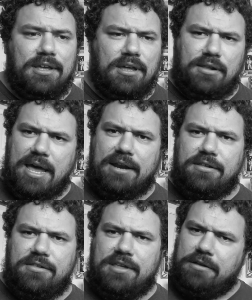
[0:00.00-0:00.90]

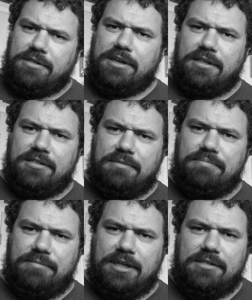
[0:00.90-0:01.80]
Galactus sounds like
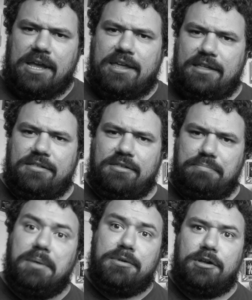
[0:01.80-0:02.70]
he's the
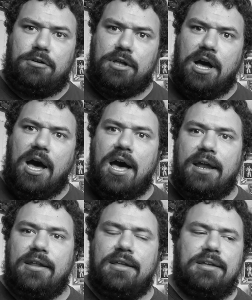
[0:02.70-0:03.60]
biblical
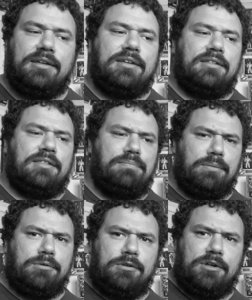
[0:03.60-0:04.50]
God. The
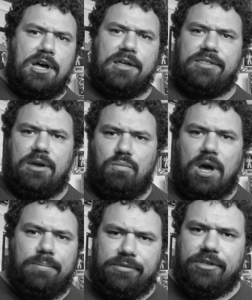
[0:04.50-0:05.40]
biblical God that
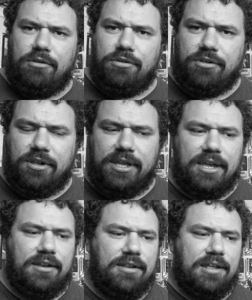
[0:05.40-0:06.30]
wiped the earth
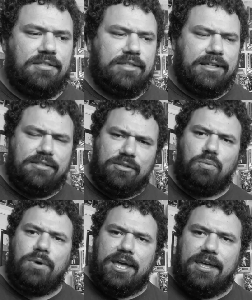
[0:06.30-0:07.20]
clean. That's the
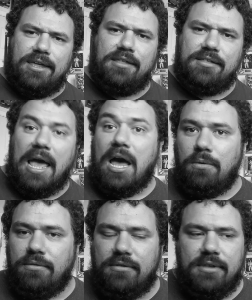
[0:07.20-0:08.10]
way he
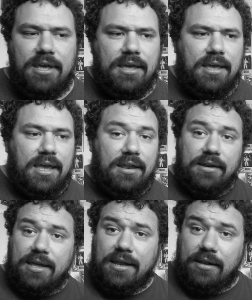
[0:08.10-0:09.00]
sounds.
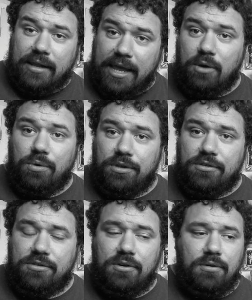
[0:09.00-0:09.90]
And again,
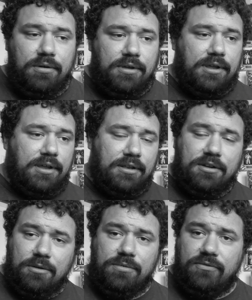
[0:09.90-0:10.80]
language. So in
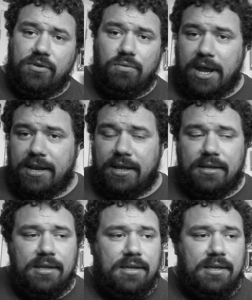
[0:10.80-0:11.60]
terms of the writing,